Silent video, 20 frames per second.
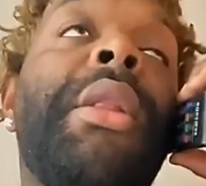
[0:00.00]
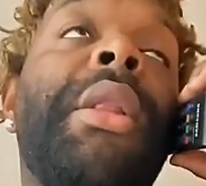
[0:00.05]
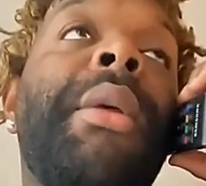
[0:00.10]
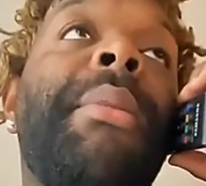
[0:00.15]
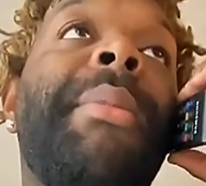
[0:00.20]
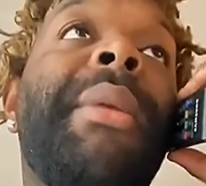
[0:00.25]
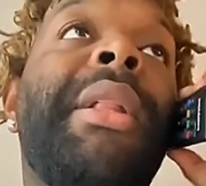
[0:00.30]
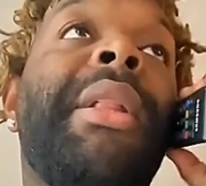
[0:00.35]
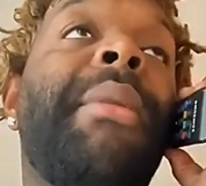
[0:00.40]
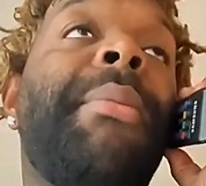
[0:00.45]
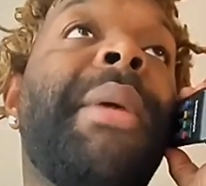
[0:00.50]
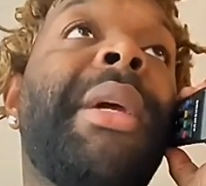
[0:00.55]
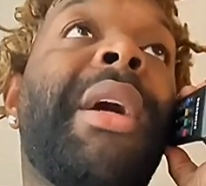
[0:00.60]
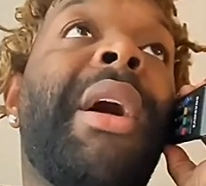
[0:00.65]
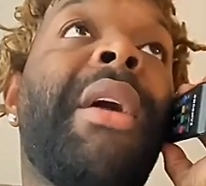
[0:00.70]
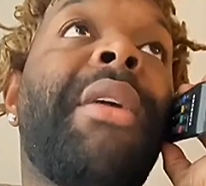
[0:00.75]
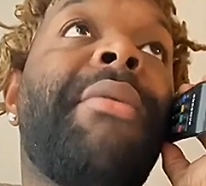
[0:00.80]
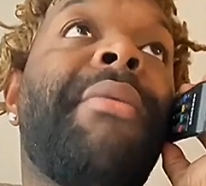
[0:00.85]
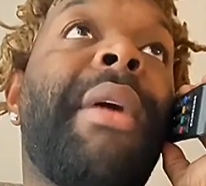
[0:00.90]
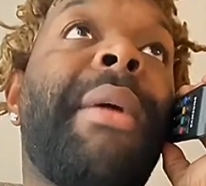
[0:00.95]
Let me
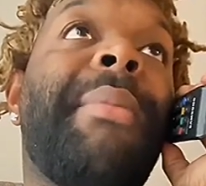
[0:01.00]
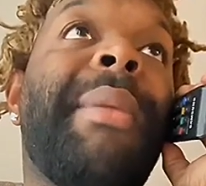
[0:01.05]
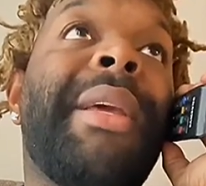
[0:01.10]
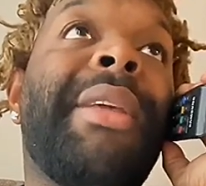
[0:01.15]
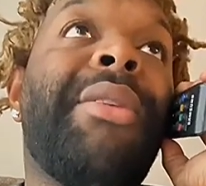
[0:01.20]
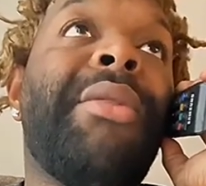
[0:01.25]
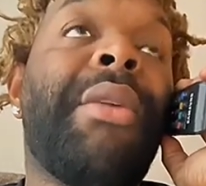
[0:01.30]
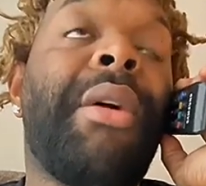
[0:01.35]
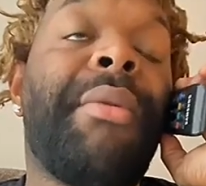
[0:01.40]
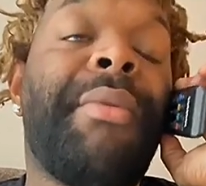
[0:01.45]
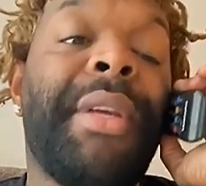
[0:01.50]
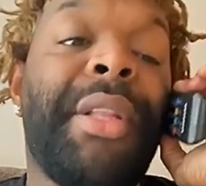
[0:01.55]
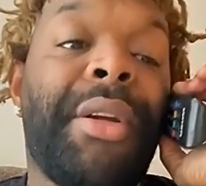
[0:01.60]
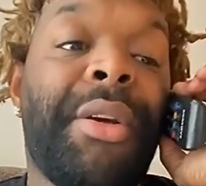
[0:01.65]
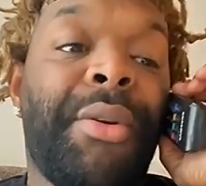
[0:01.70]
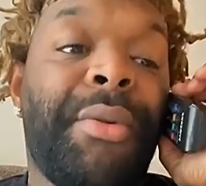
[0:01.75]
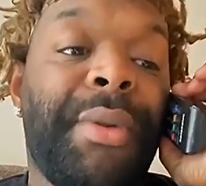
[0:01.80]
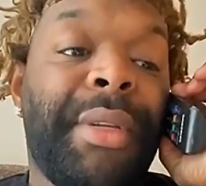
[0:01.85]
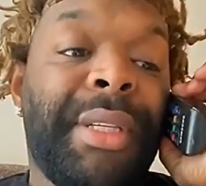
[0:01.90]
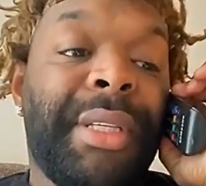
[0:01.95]
call you right back. You already
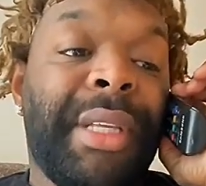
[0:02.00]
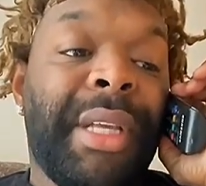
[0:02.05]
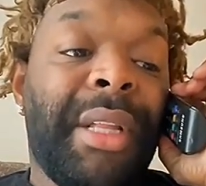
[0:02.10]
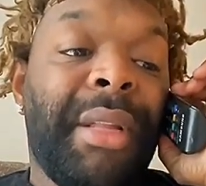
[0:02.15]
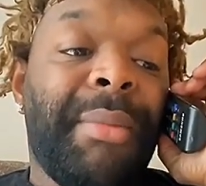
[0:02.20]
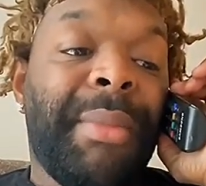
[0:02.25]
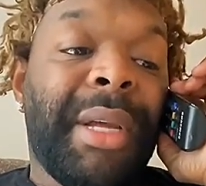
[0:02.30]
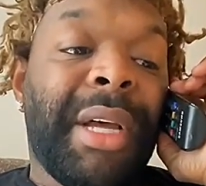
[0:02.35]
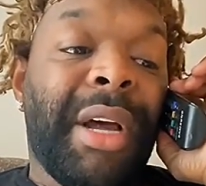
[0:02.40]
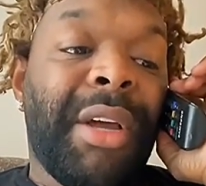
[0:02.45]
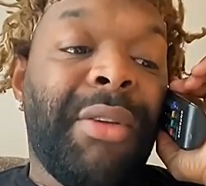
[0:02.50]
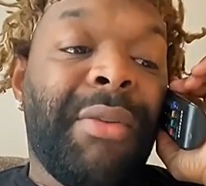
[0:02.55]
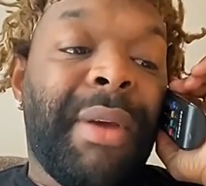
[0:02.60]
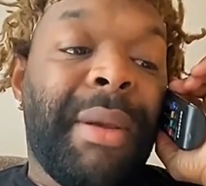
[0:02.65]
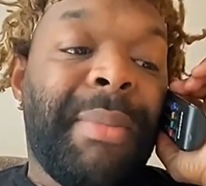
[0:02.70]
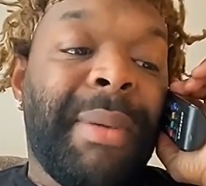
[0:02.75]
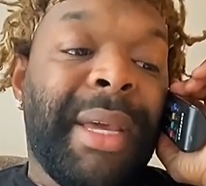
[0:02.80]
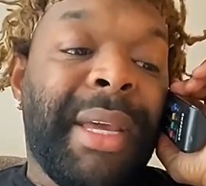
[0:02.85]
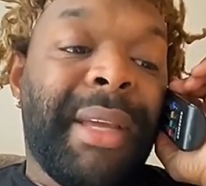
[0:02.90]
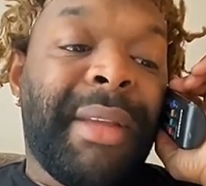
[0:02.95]
heard what he said. Let me call you
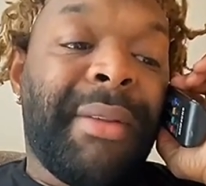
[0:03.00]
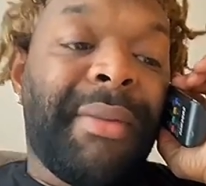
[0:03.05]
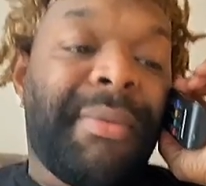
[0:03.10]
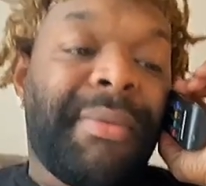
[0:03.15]
right back.